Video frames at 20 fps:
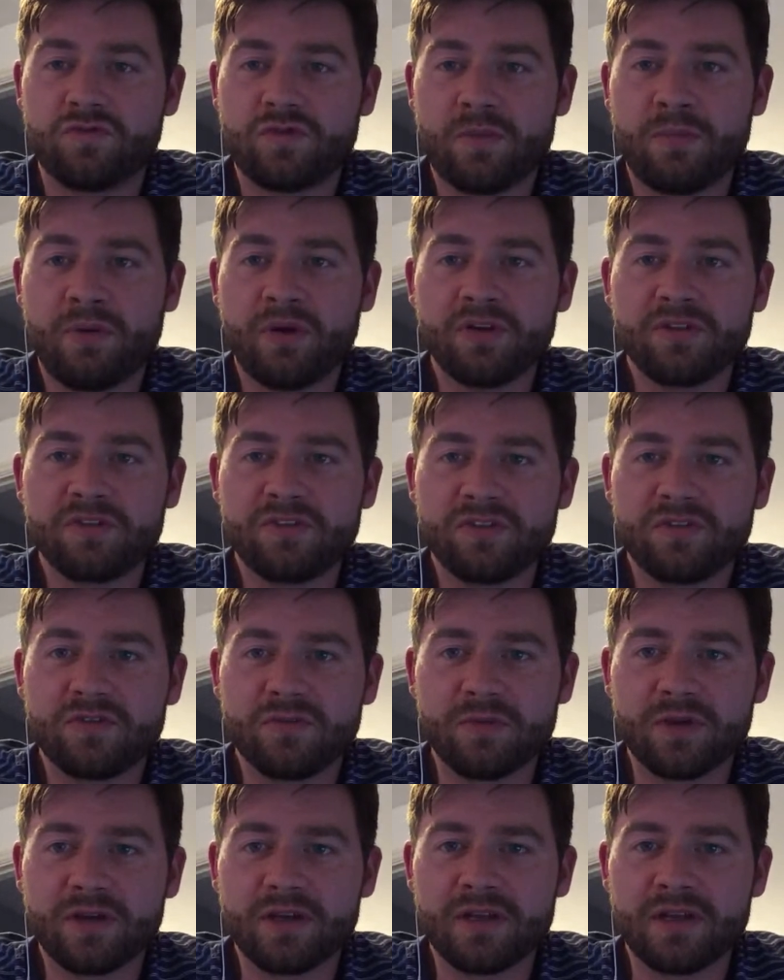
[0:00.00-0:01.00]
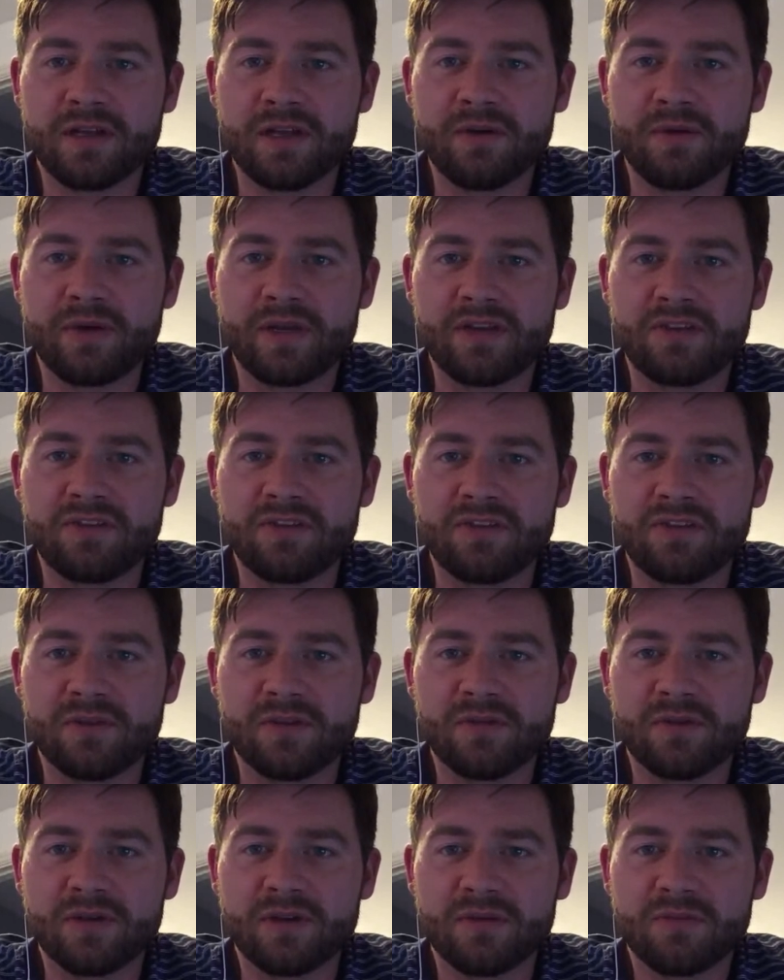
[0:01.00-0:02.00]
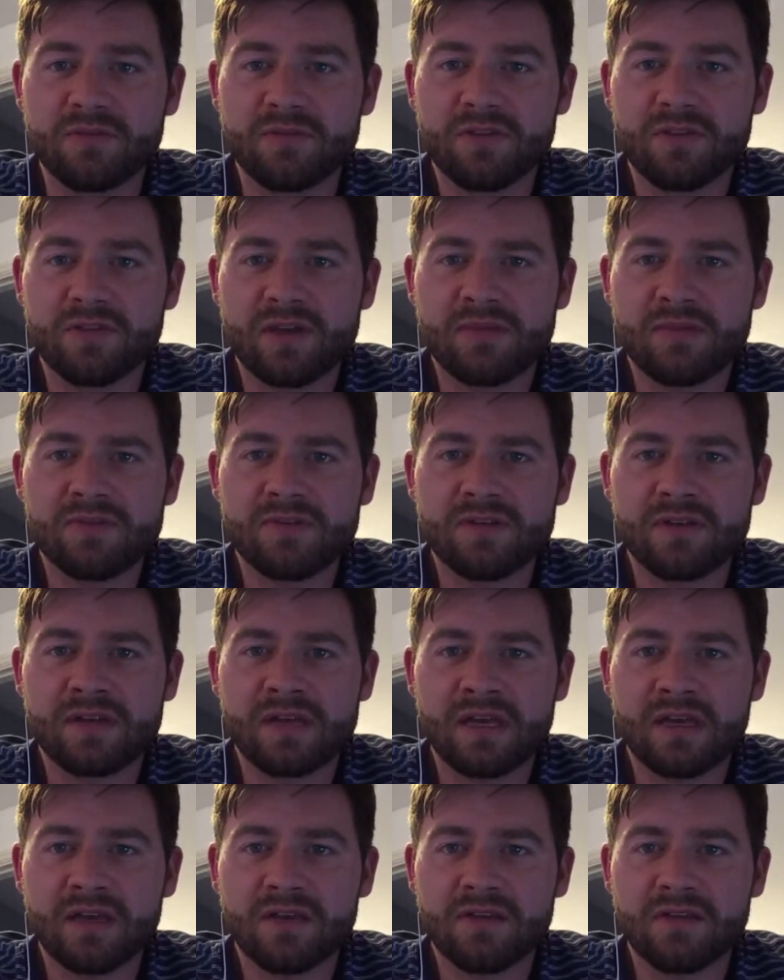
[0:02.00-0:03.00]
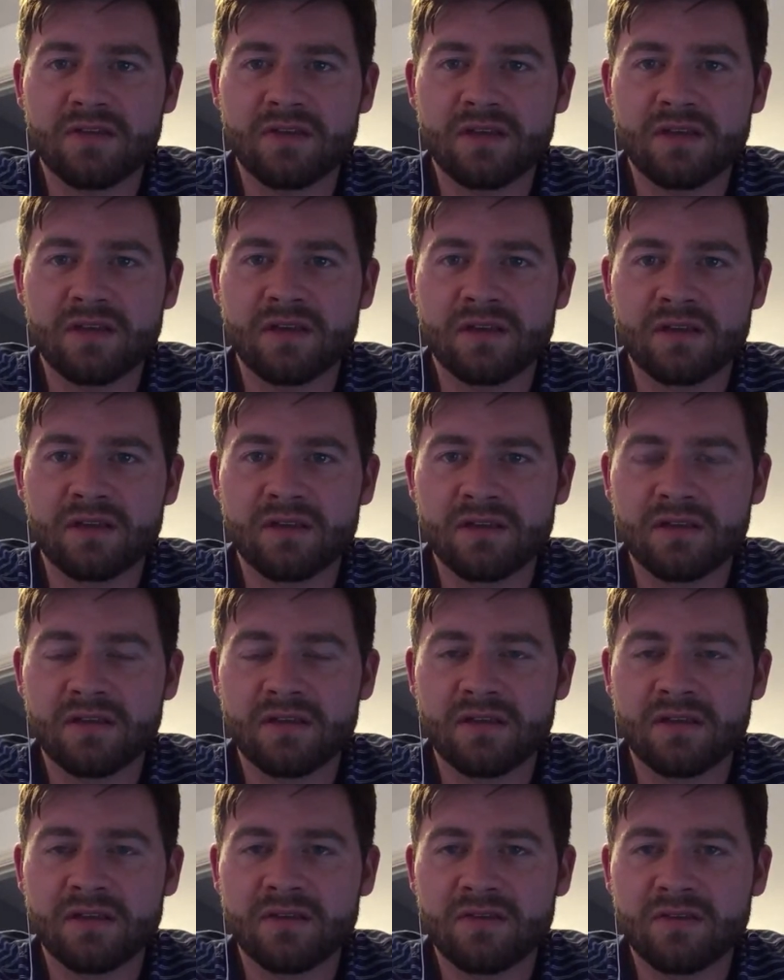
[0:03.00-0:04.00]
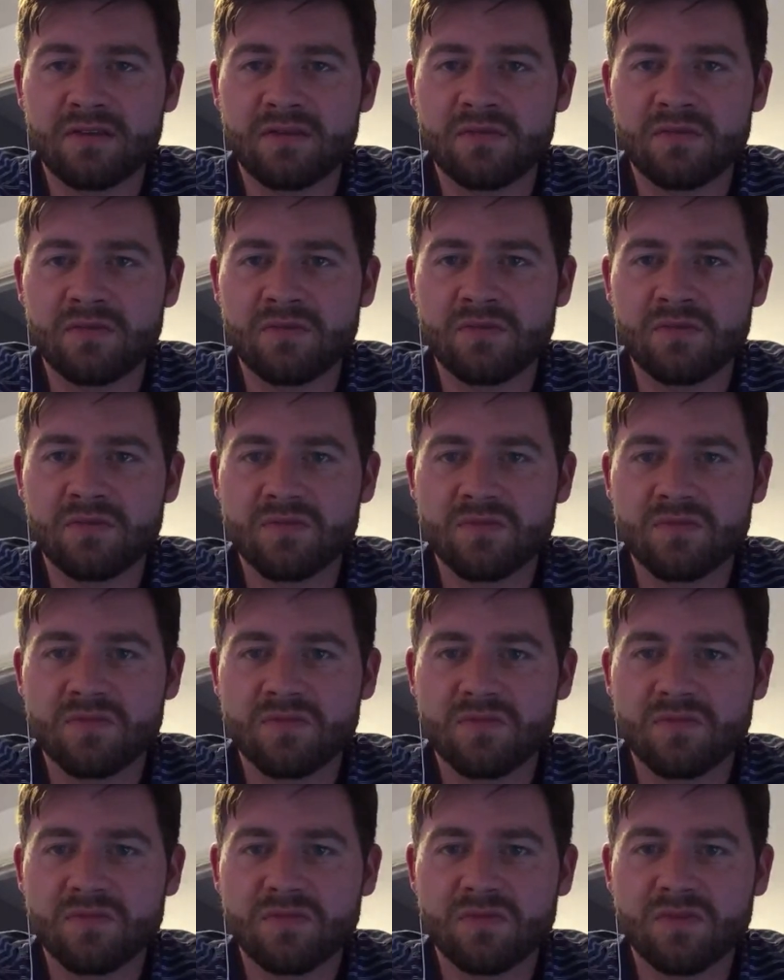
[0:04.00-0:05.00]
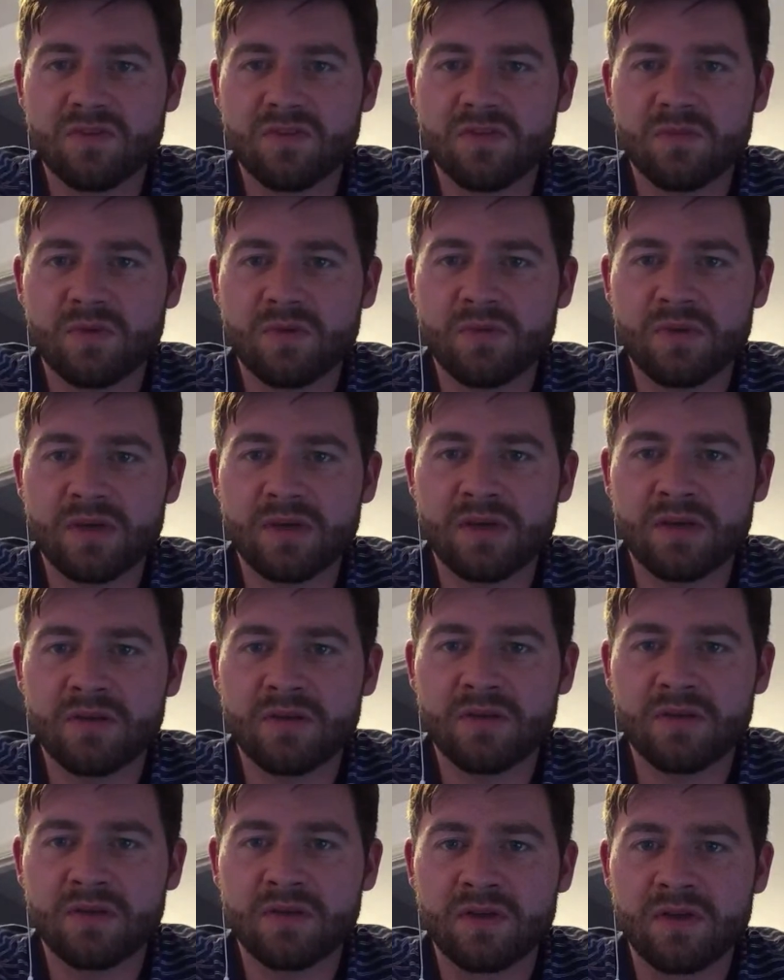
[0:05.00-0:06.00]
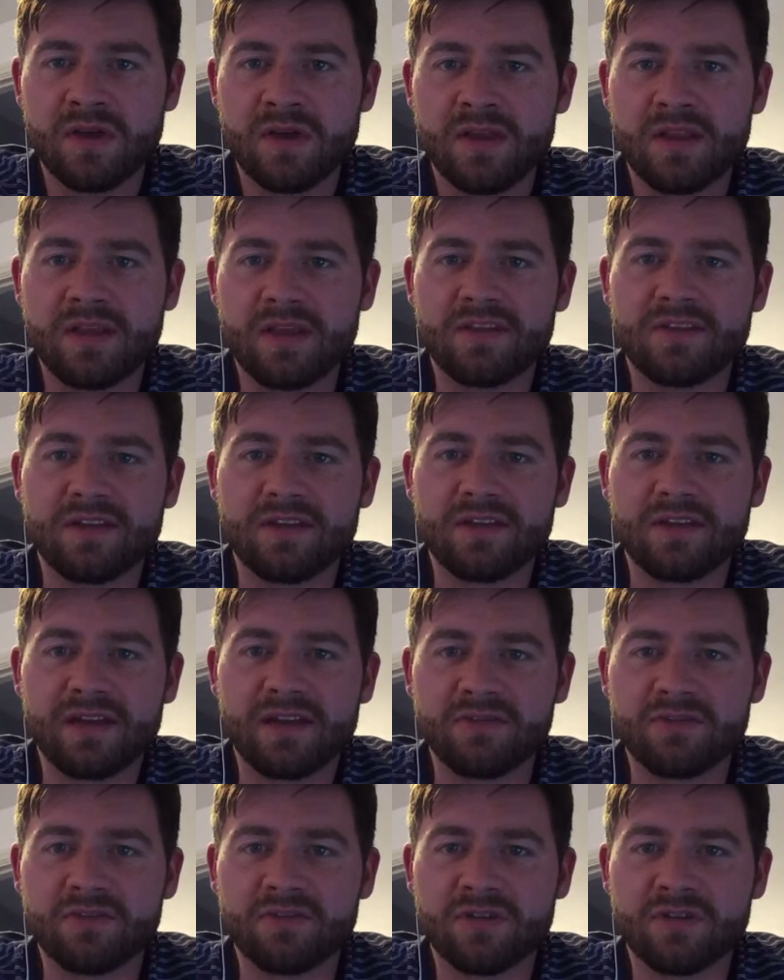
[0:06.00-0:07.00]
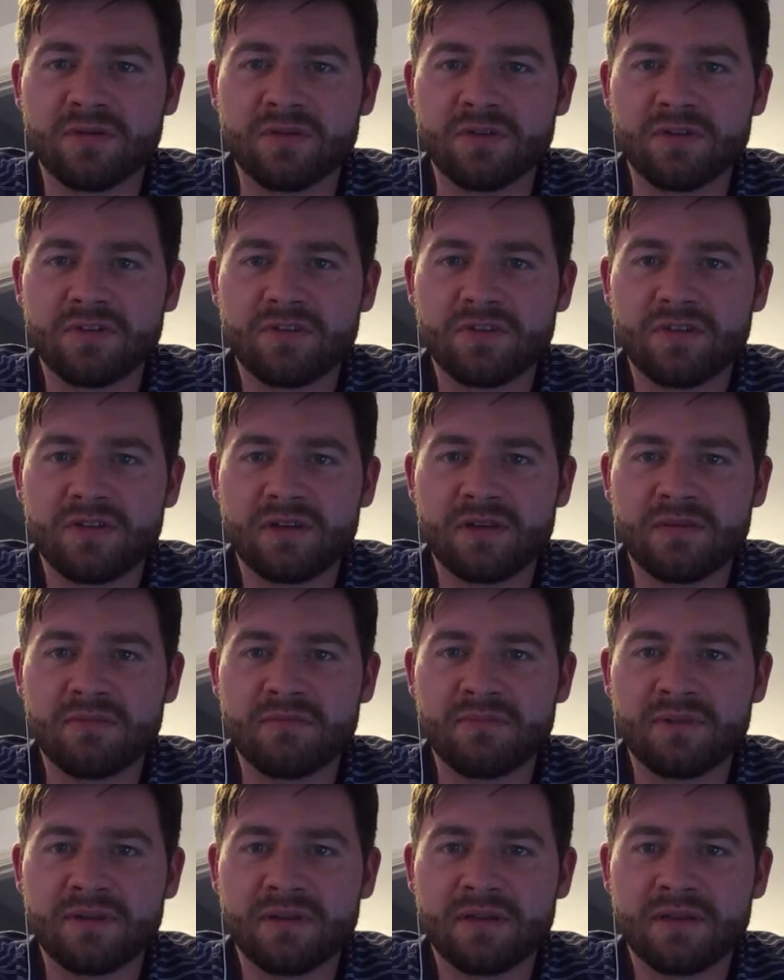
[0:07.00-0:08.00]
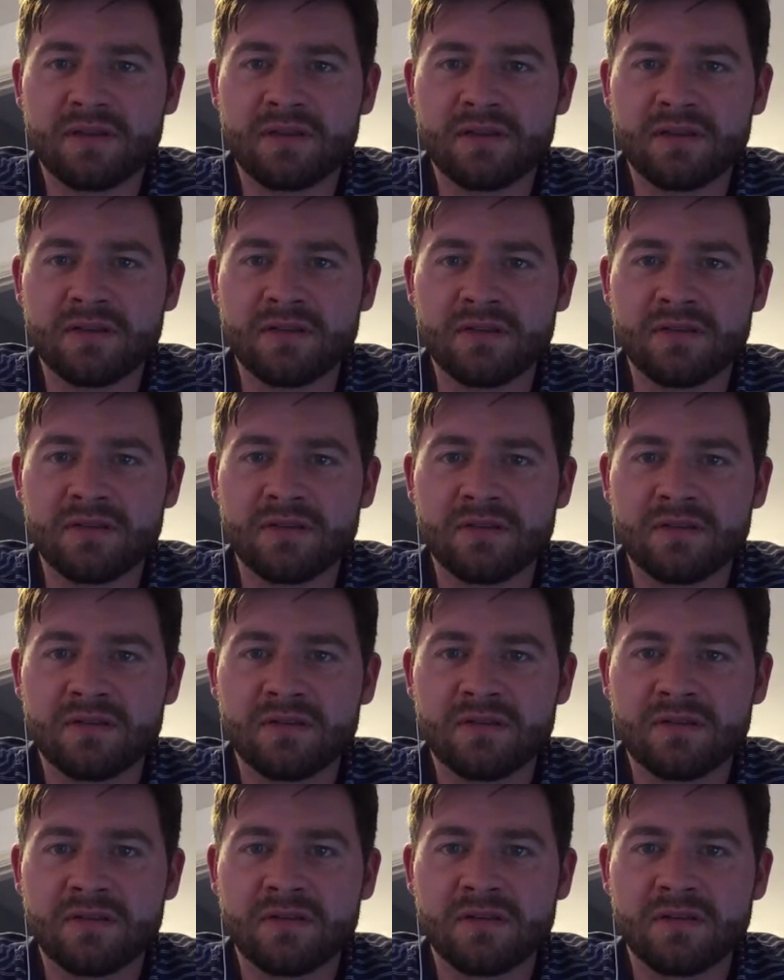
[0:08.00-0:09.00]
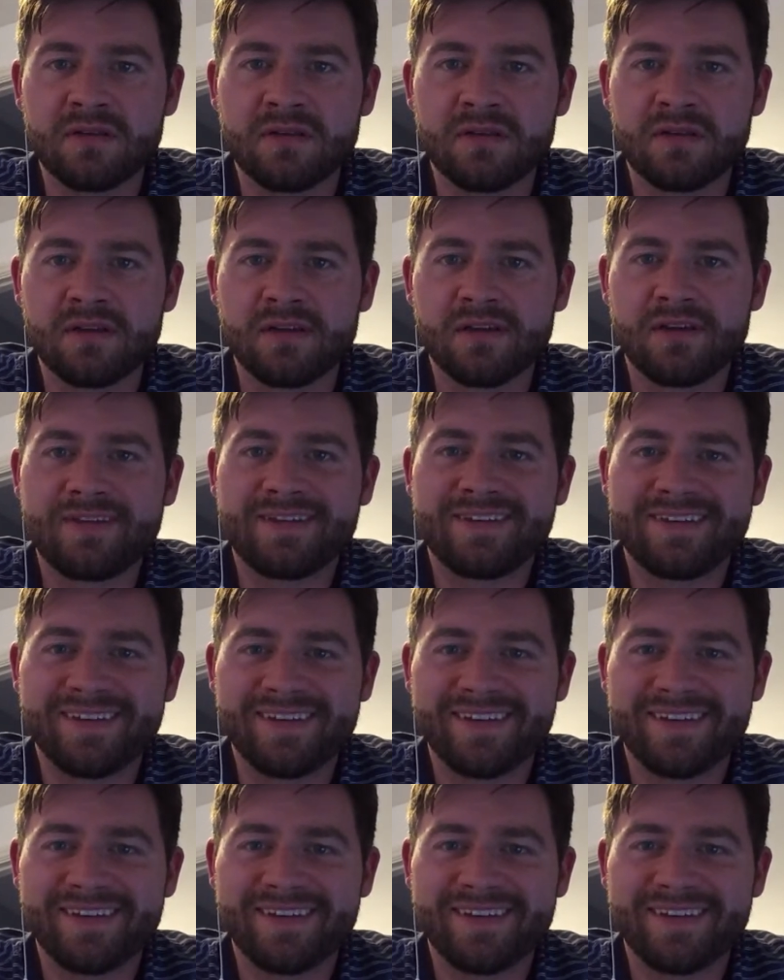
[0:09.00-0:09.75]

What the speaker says: Apologies for my low energy, by the way. I'm just absolutely knackered today, and that's my bad. The internet loves drama. It certainly bloody does.